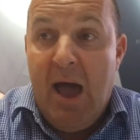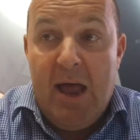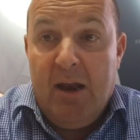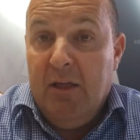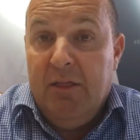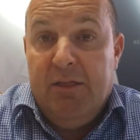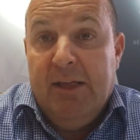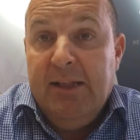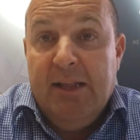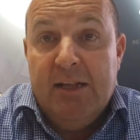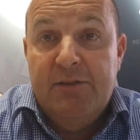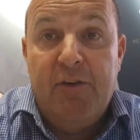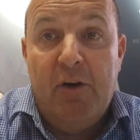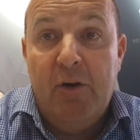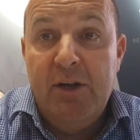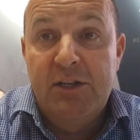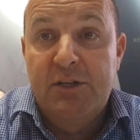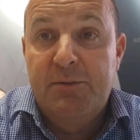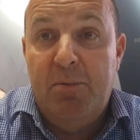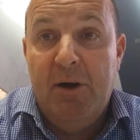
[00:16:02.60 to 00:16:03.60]
and I think that's
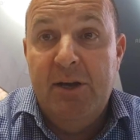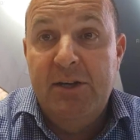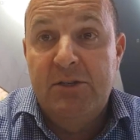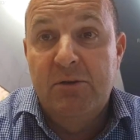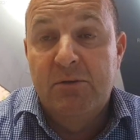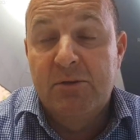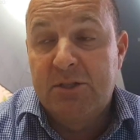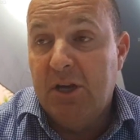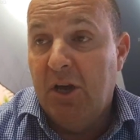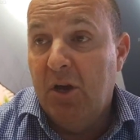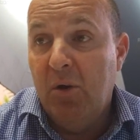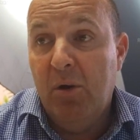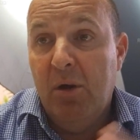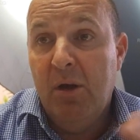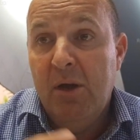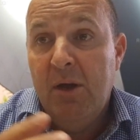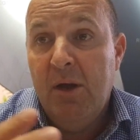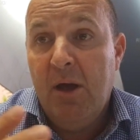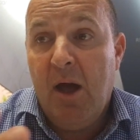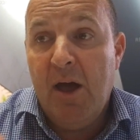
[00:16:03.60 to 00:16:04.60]
very inspirational. So
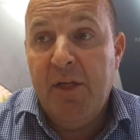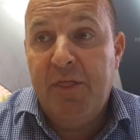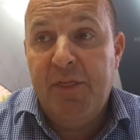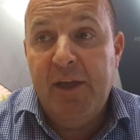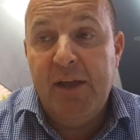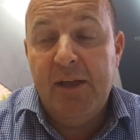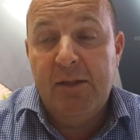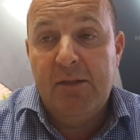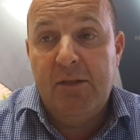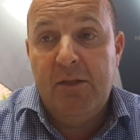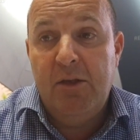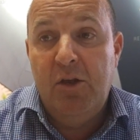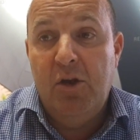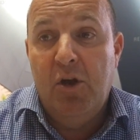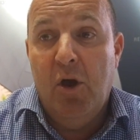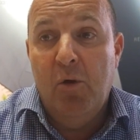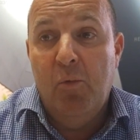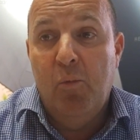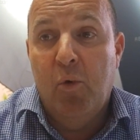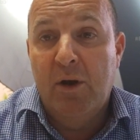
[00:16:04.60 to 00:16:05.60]
I think
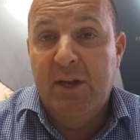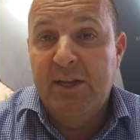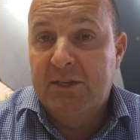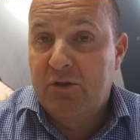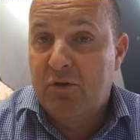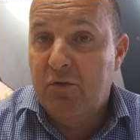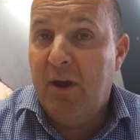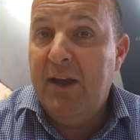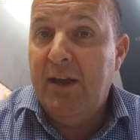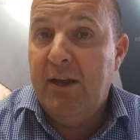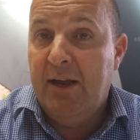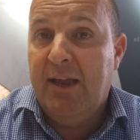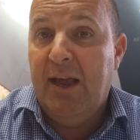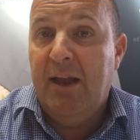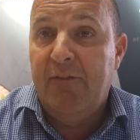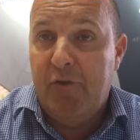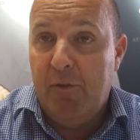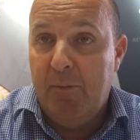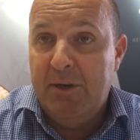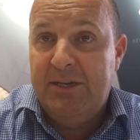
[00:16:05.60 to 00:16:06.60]
what is great
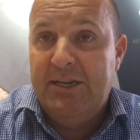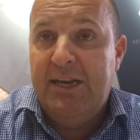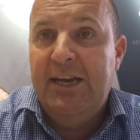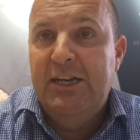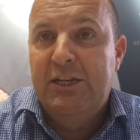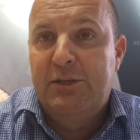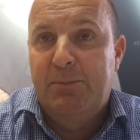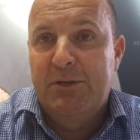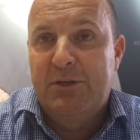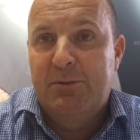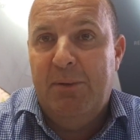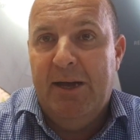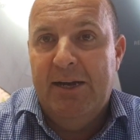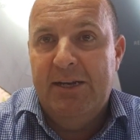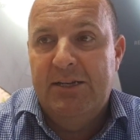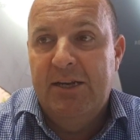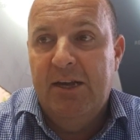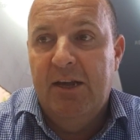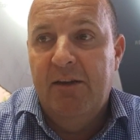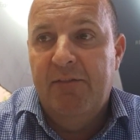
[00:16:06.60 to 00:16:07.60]
again from a Teads
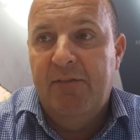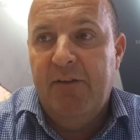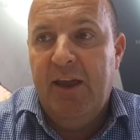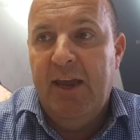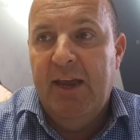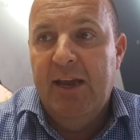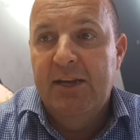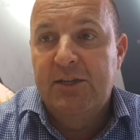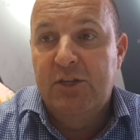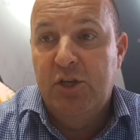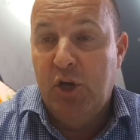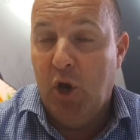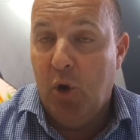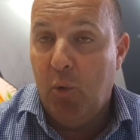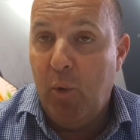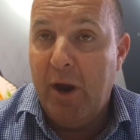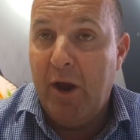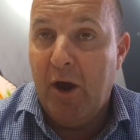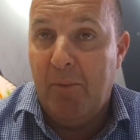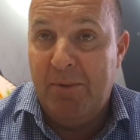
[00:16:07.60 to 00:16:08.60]
perspective is
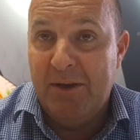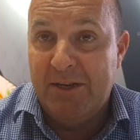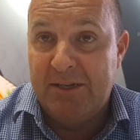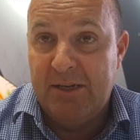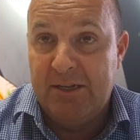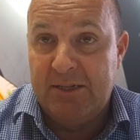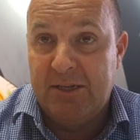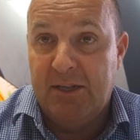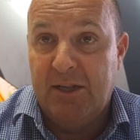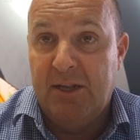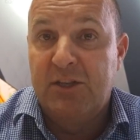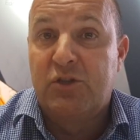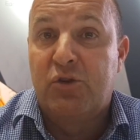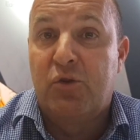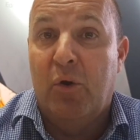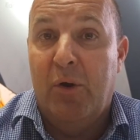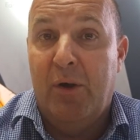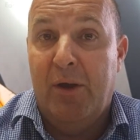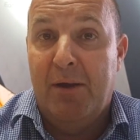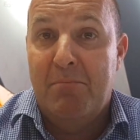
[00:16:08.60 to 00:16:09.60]
we are a business that is
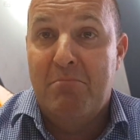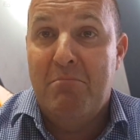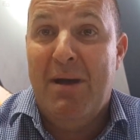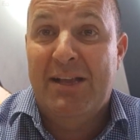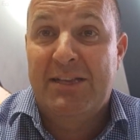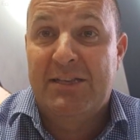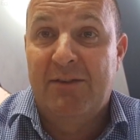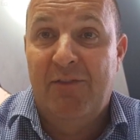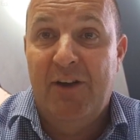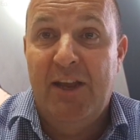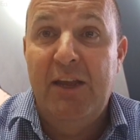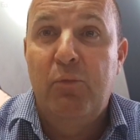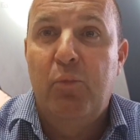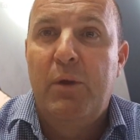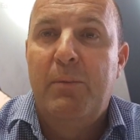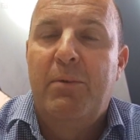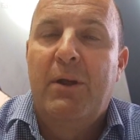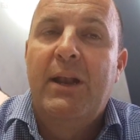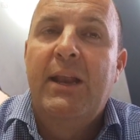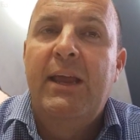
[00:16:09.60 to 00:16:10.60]
growing massively.
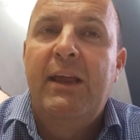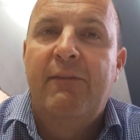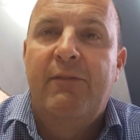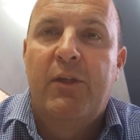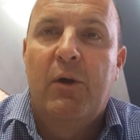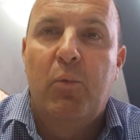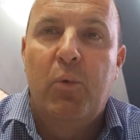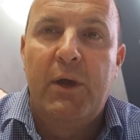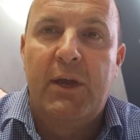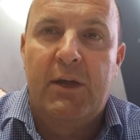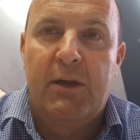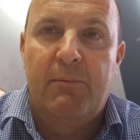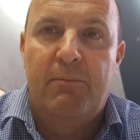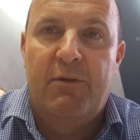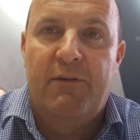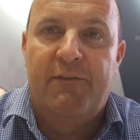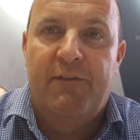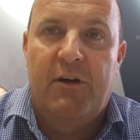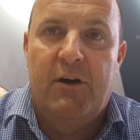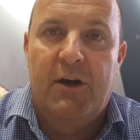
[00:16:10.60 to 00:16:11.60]
We believe that we can
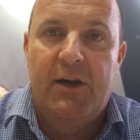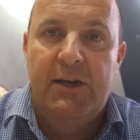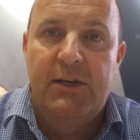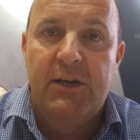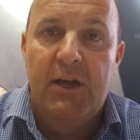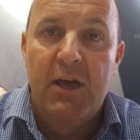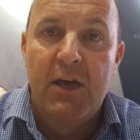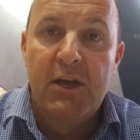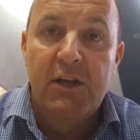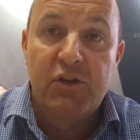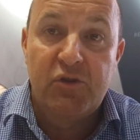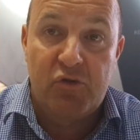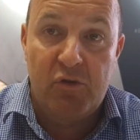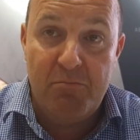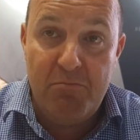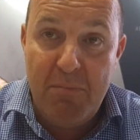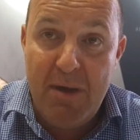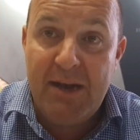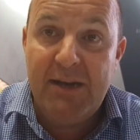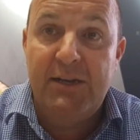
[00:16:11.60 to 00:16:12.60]
provide
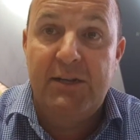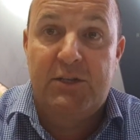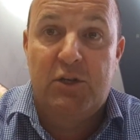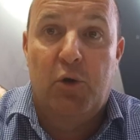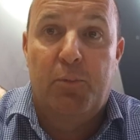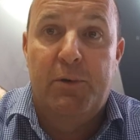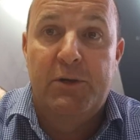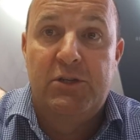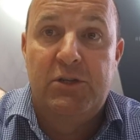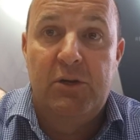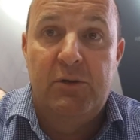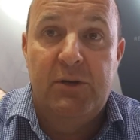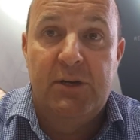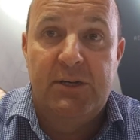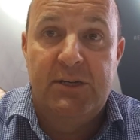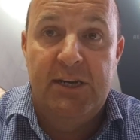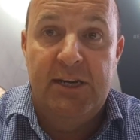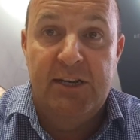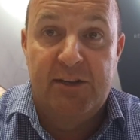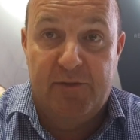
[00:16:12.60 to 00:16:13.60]
tremendous
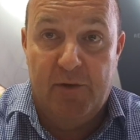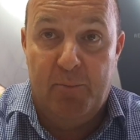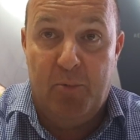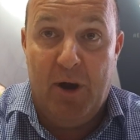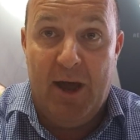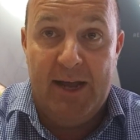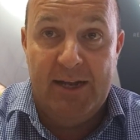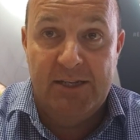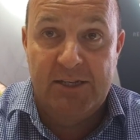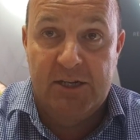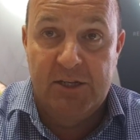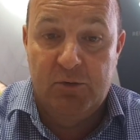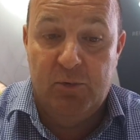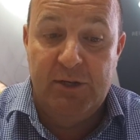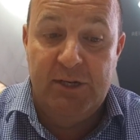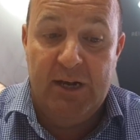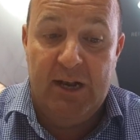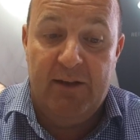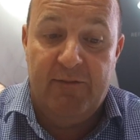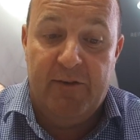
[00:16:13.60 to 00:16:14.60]
opportunities for brands because
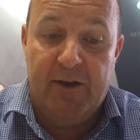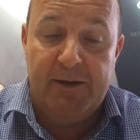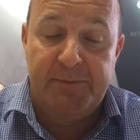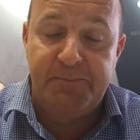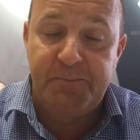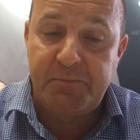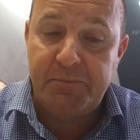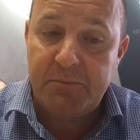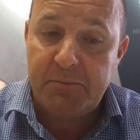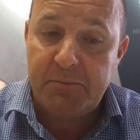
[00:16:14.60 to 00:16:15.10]
we deliver